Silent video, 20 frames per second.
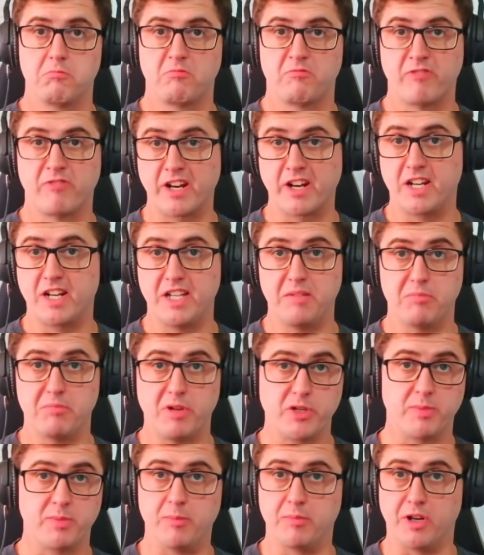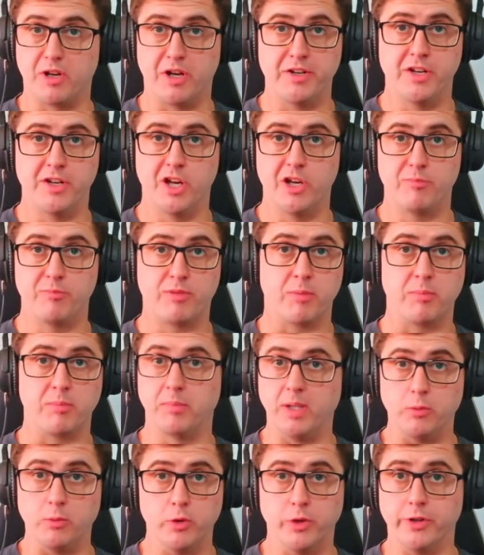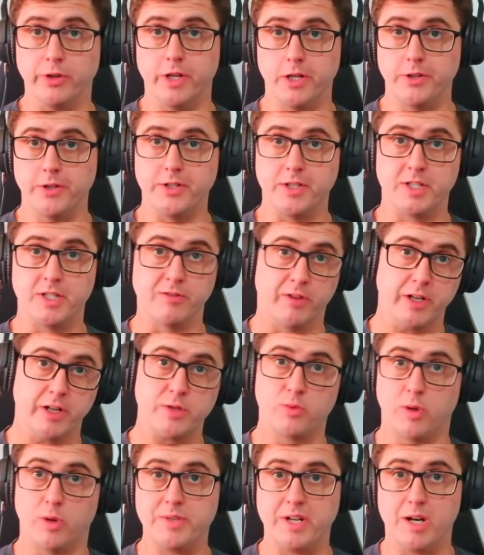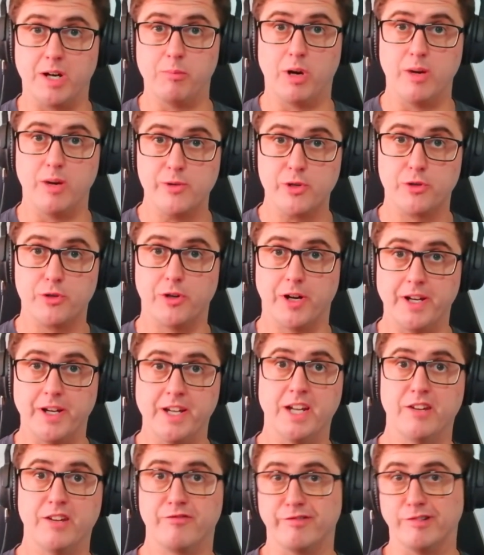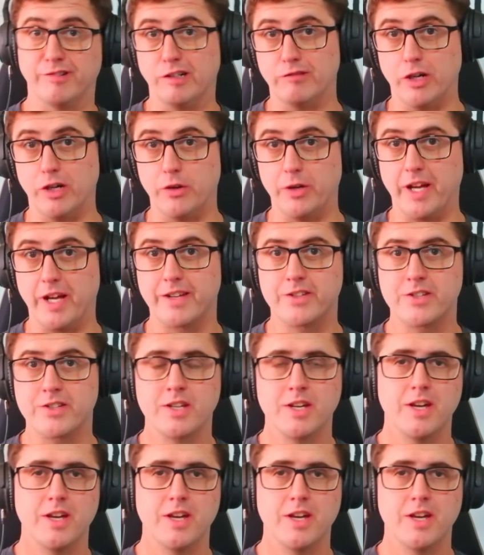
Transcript: Frankly, most people I know probably wouldn't notice if I swapped out my Burai here for a Rolex,